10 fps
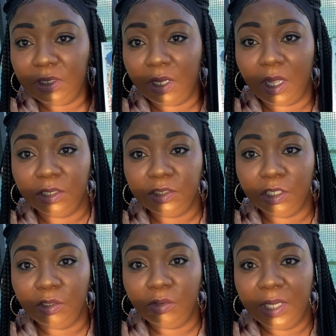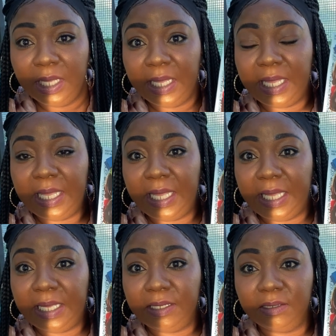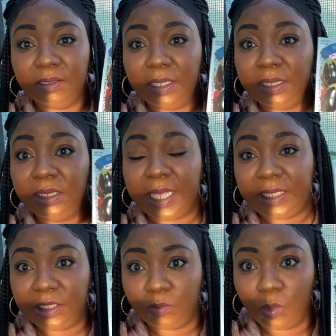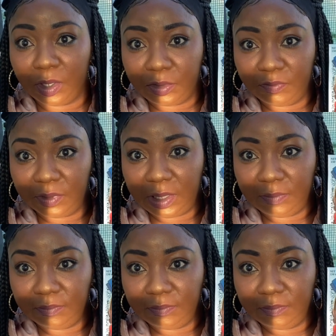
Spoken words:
also, and they did wonderfully.